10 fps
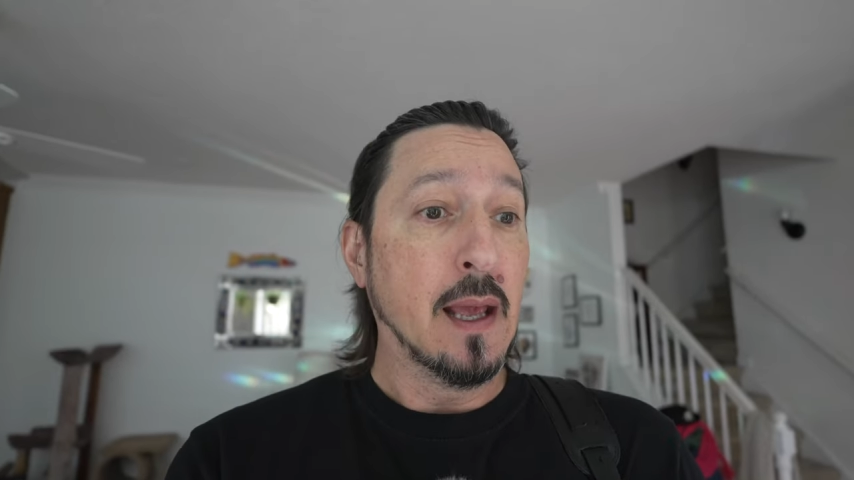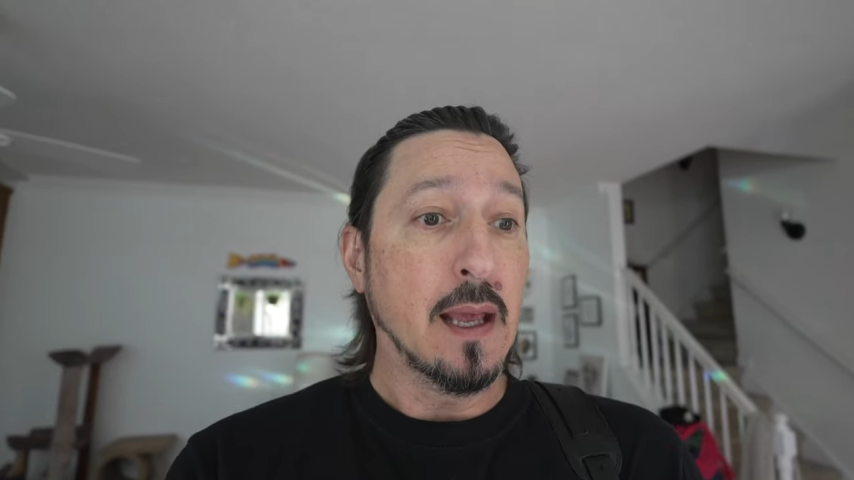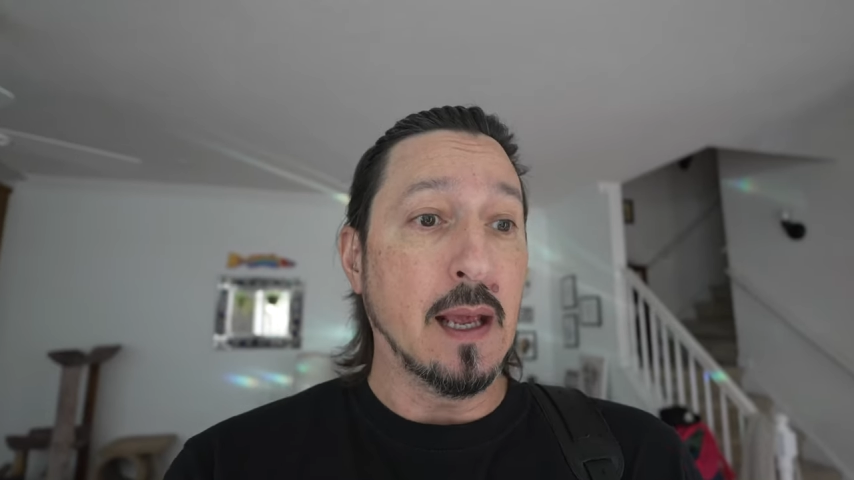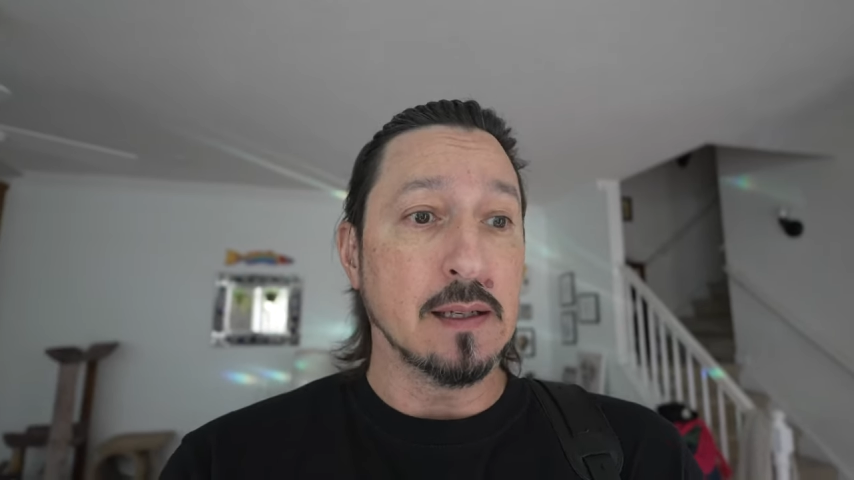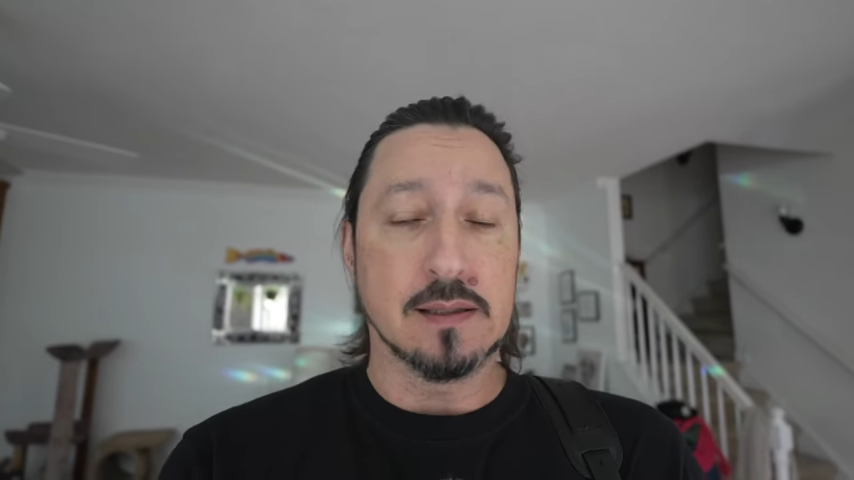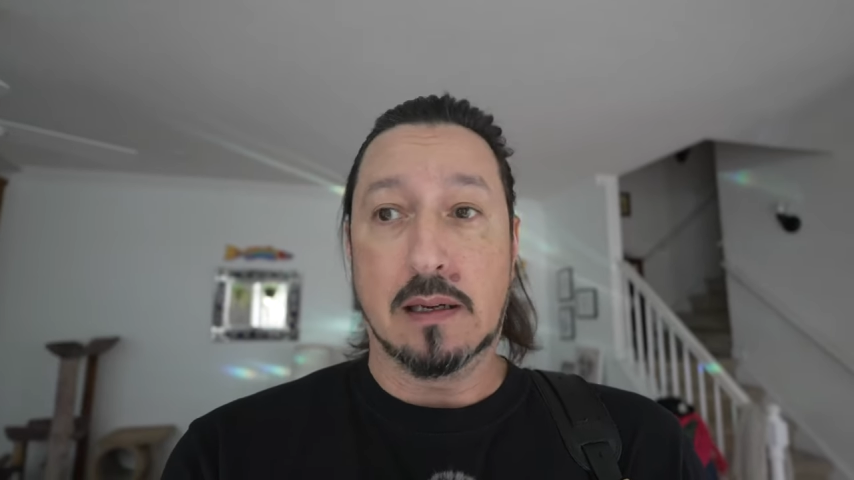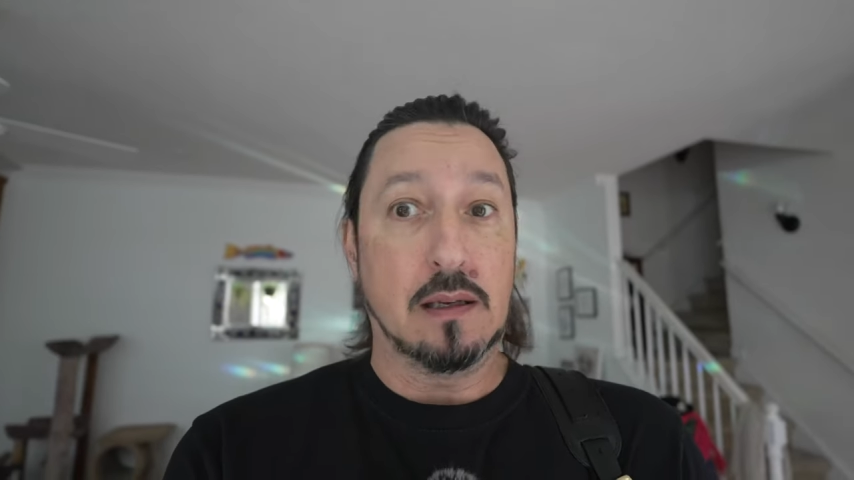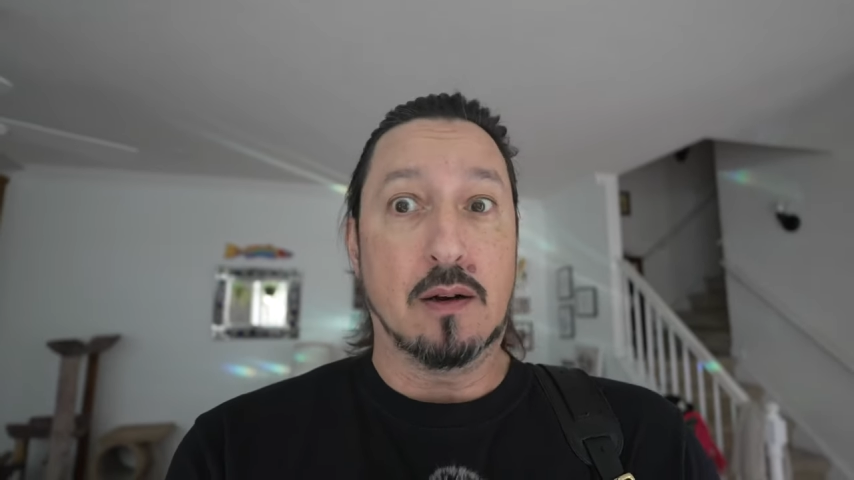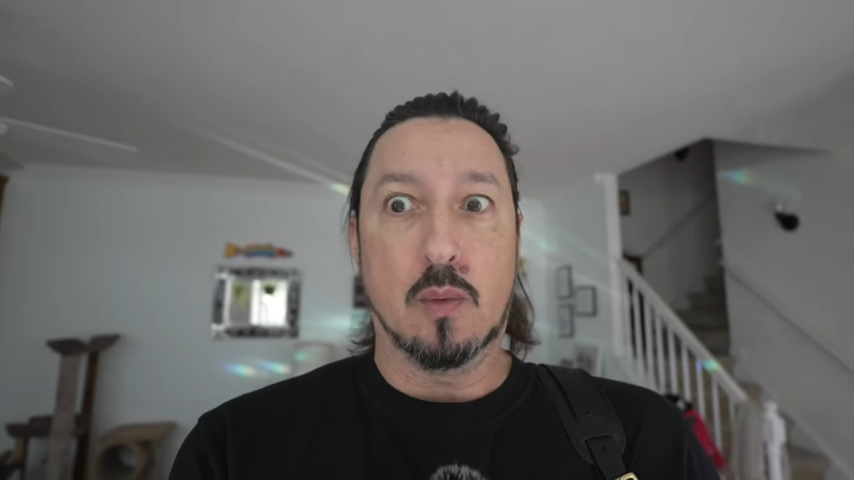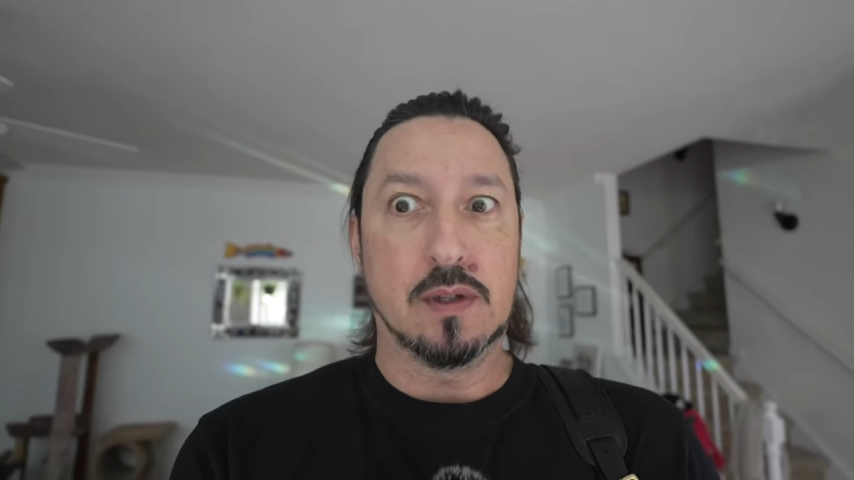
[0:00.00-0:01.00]
And he's like,
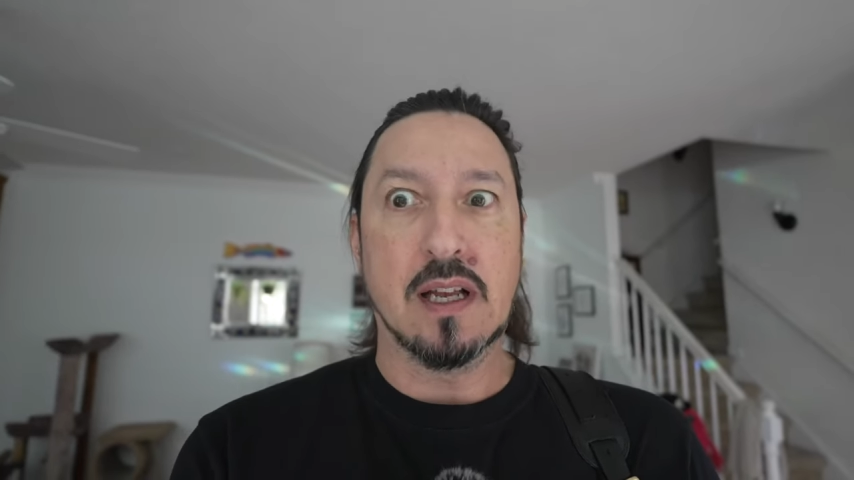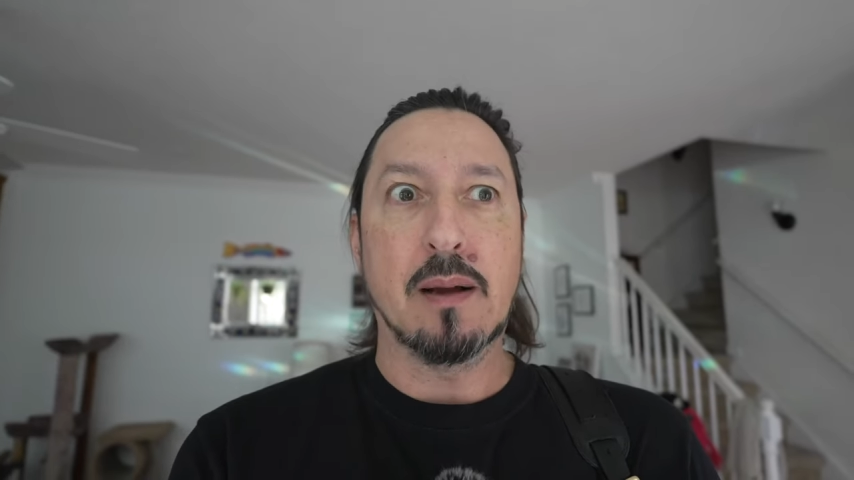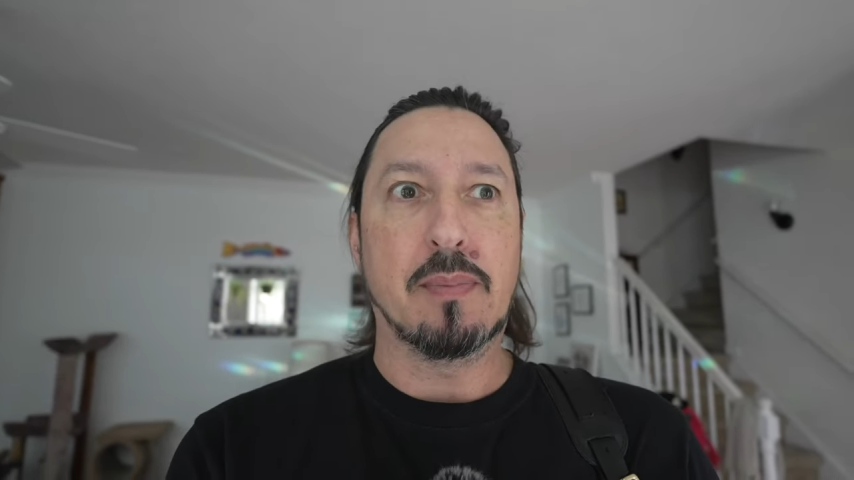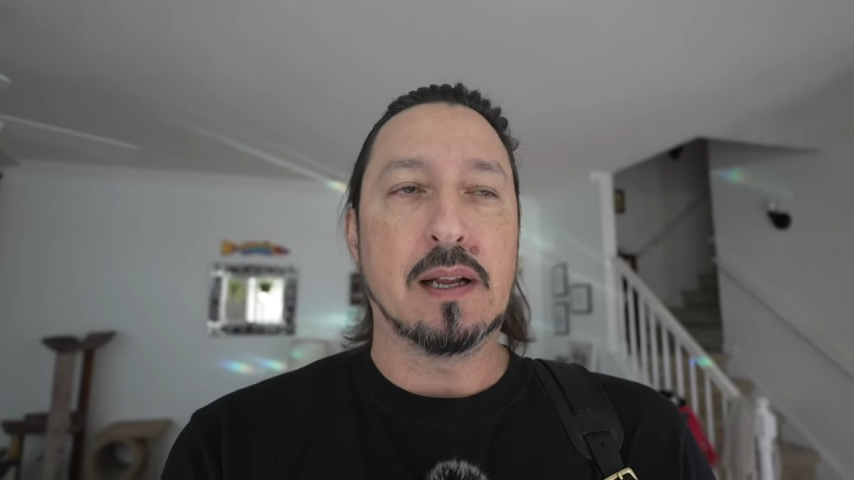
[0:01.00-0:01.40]
you know, what's up?